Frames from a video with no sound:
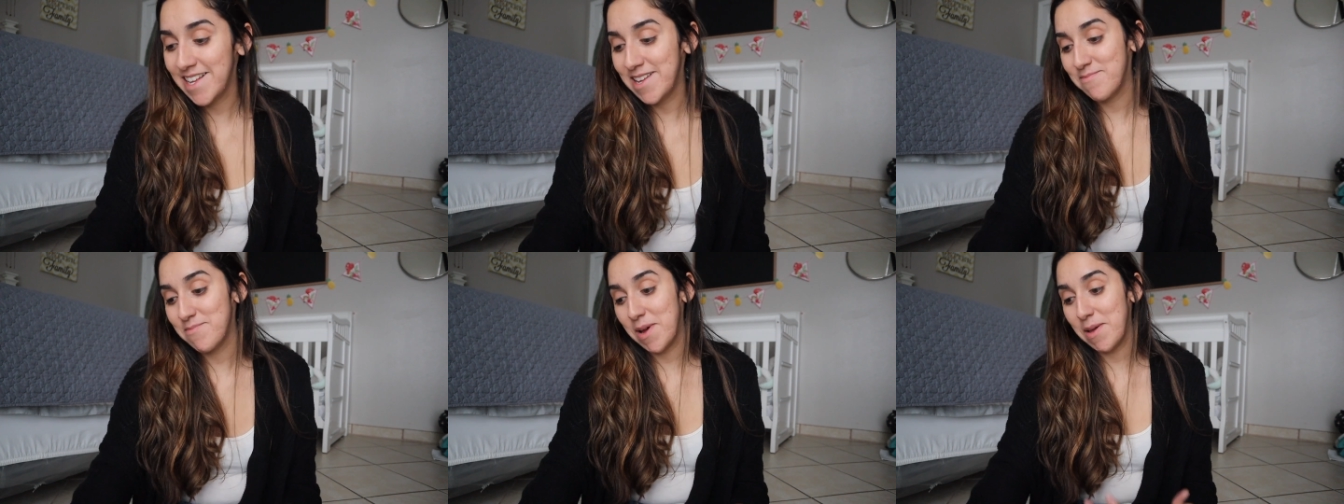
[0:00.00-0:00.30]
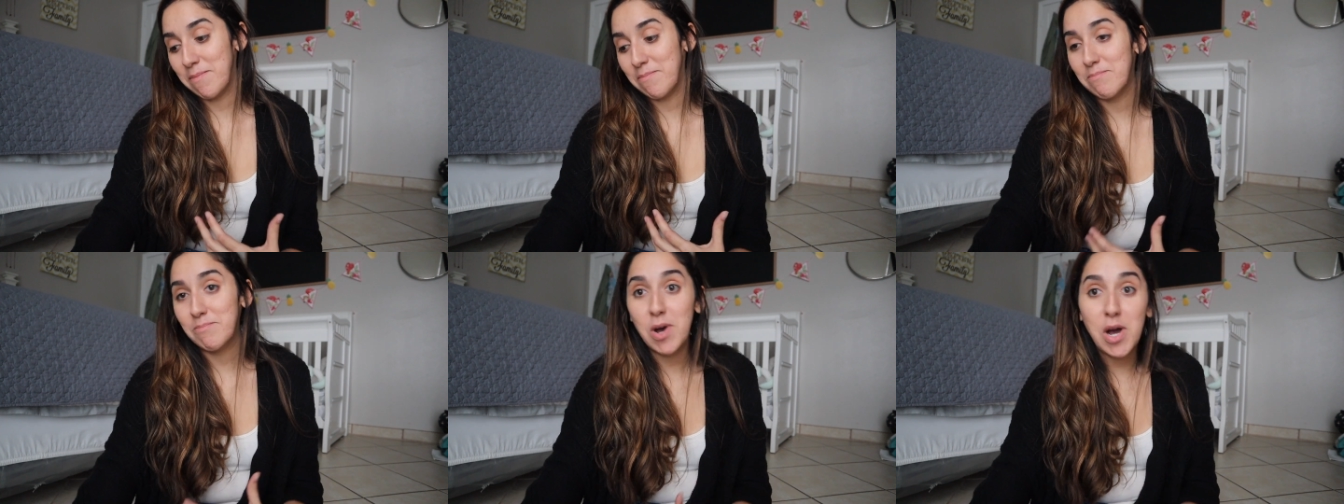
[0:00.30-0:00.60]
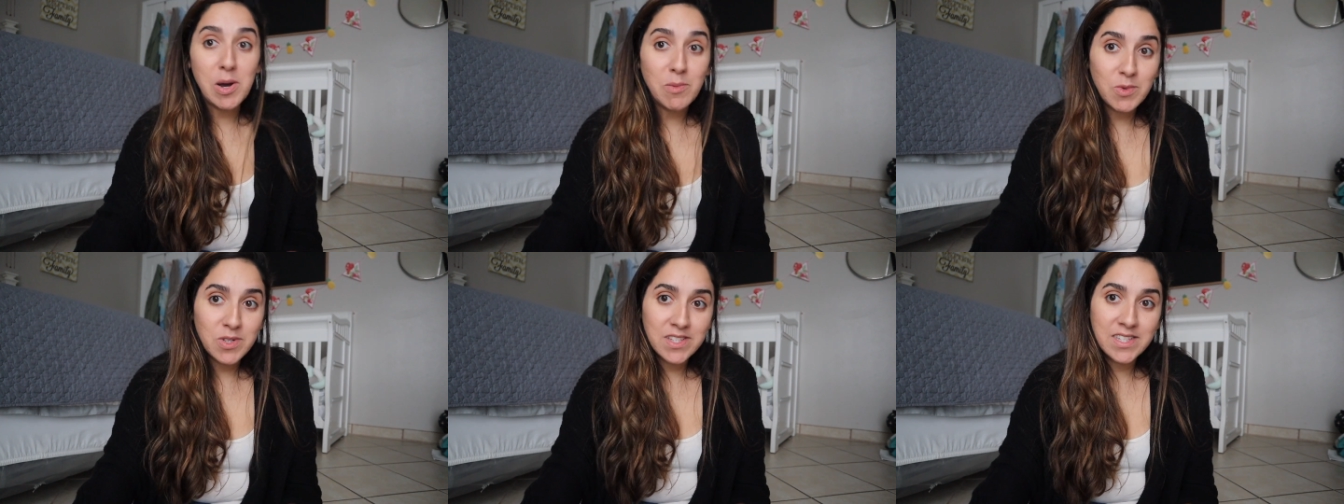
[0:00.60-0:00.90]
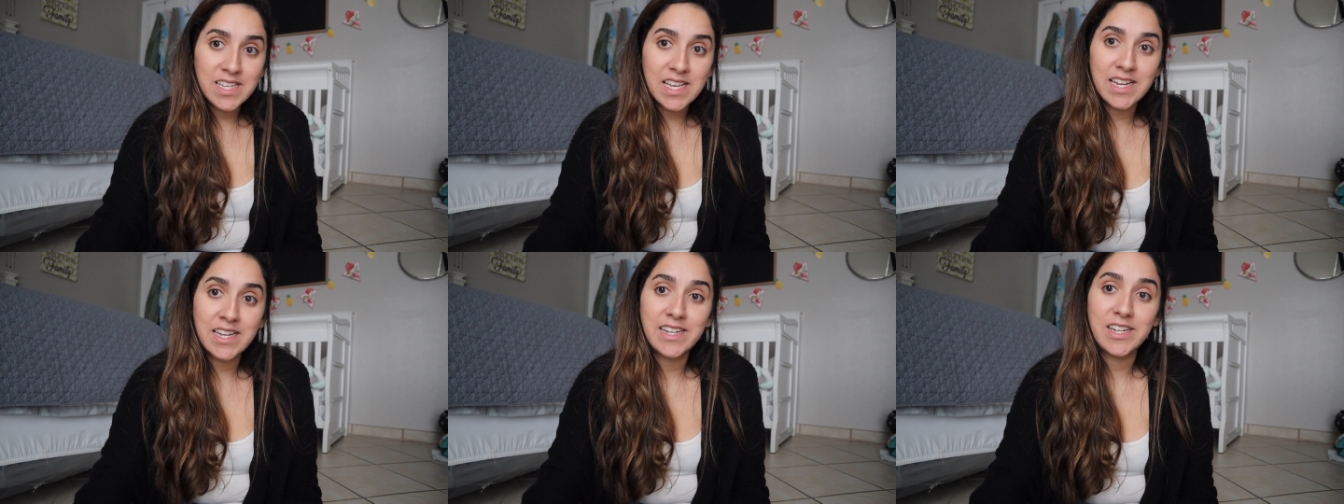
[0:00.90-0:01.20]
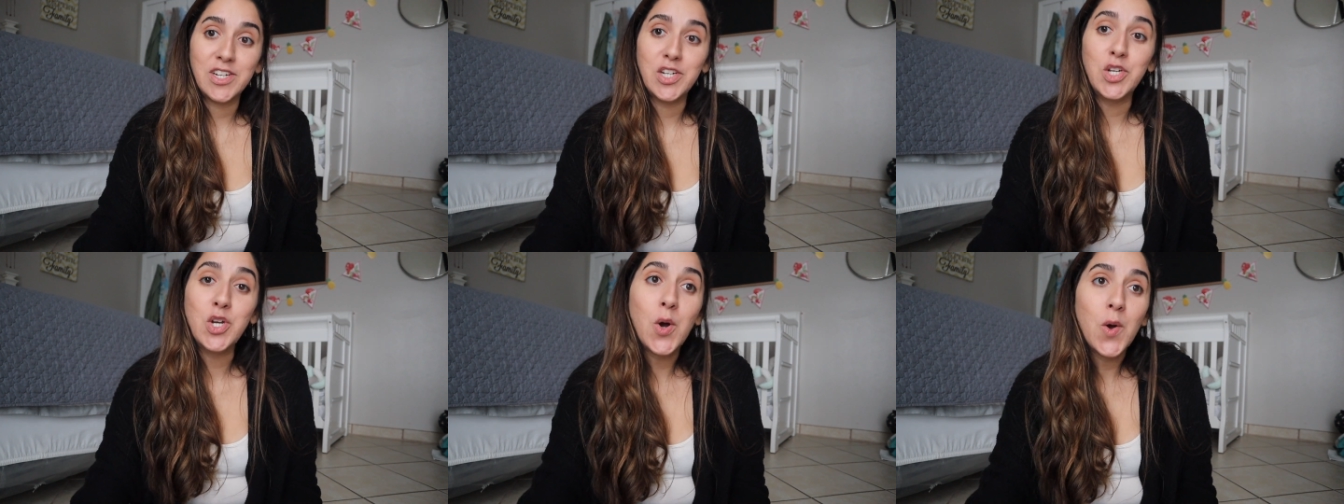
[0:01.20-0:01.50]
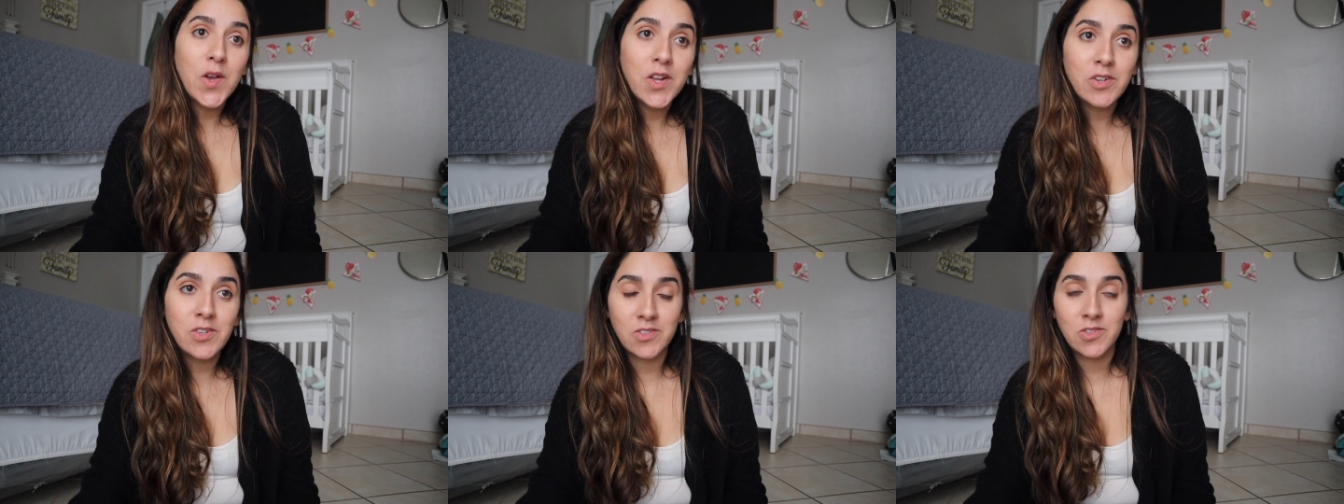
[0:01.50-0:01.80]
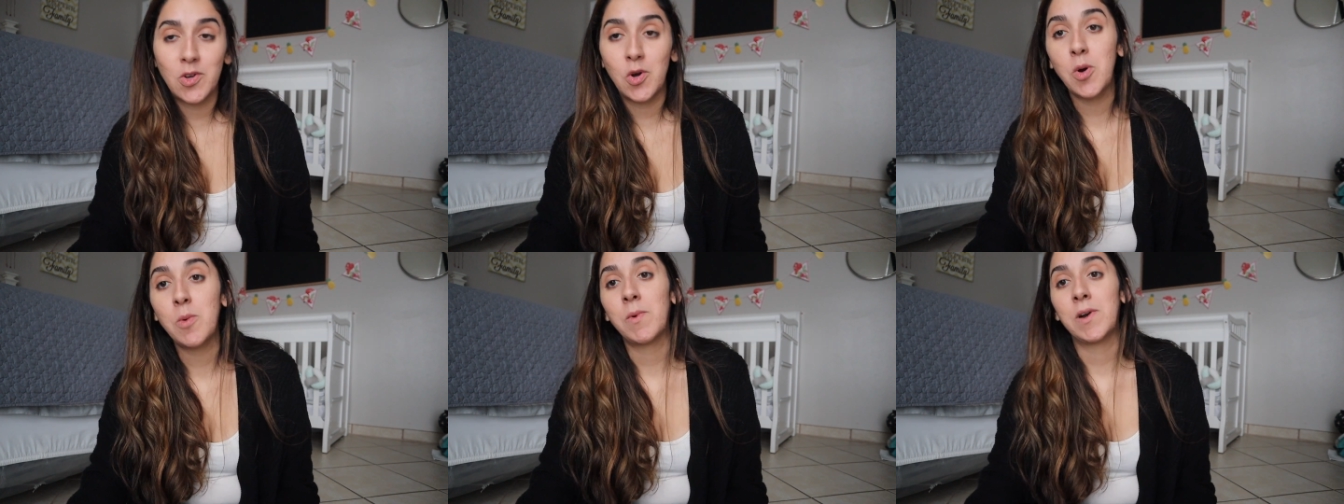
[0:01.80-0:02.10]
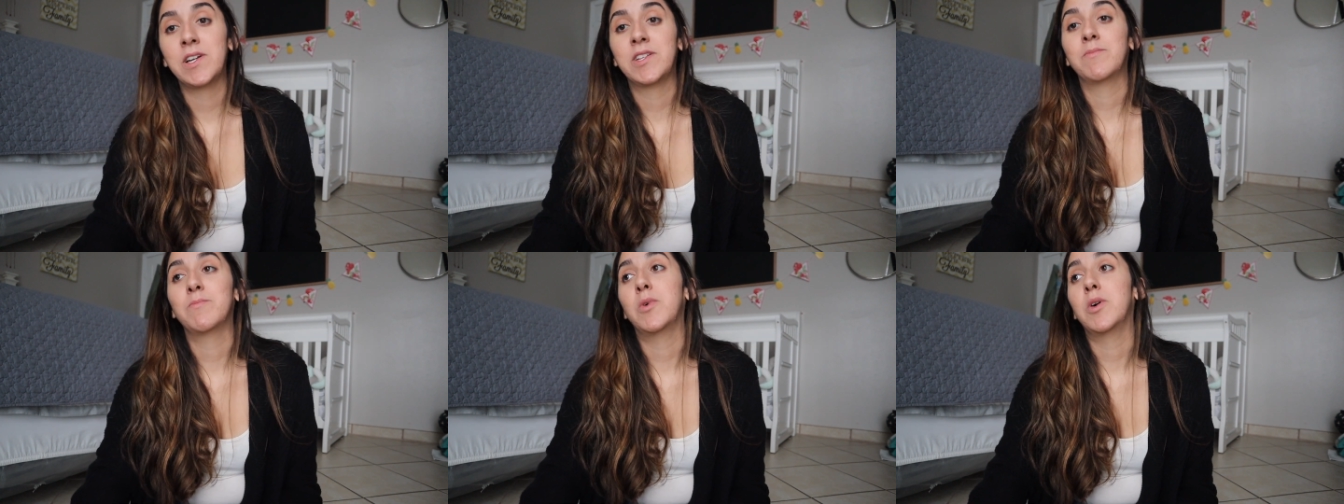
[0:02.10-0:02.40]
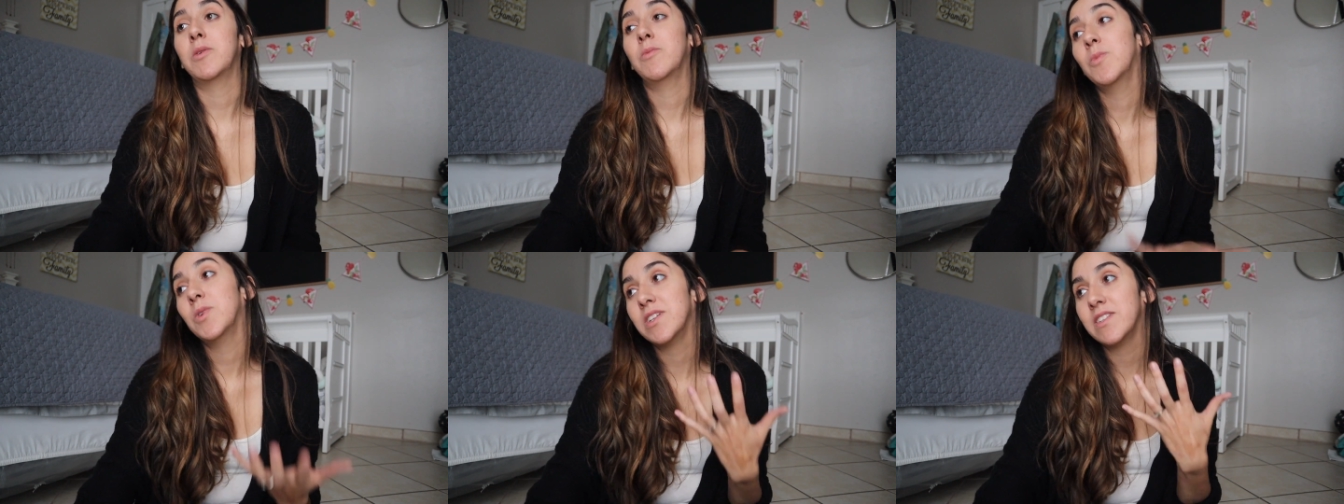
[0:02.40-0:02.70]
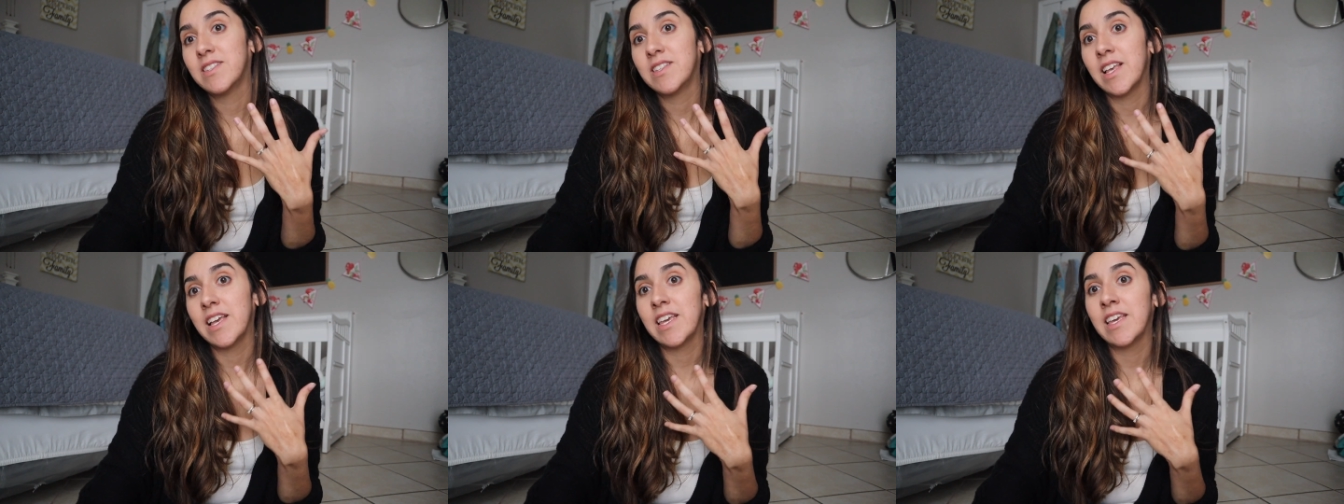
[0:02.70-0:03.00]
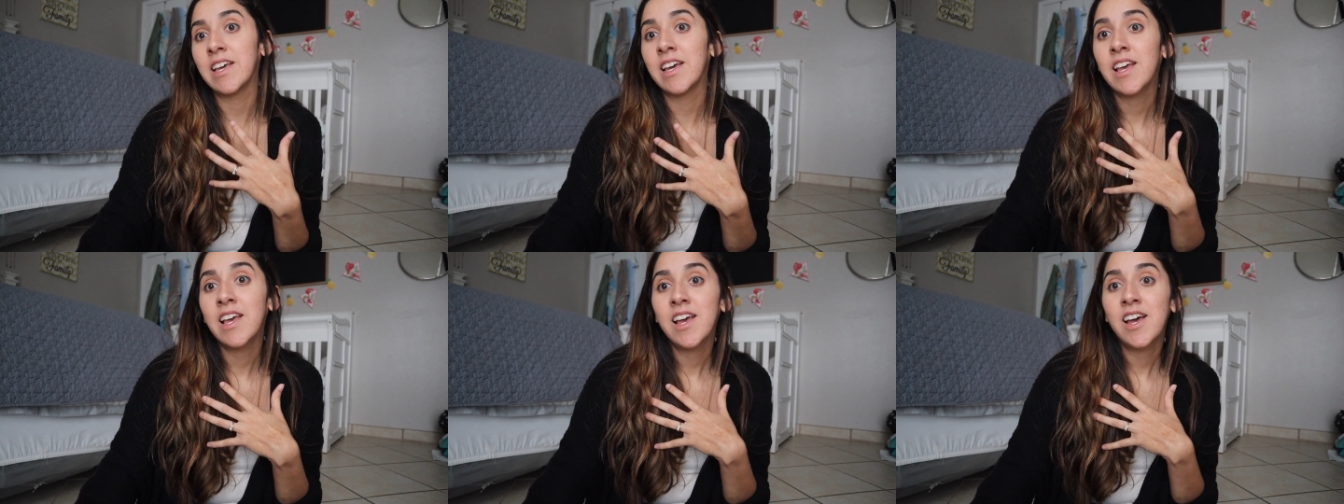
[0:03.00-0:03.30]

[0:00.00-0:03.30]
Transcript: and my mom was getting annoyed because Omar's mom was like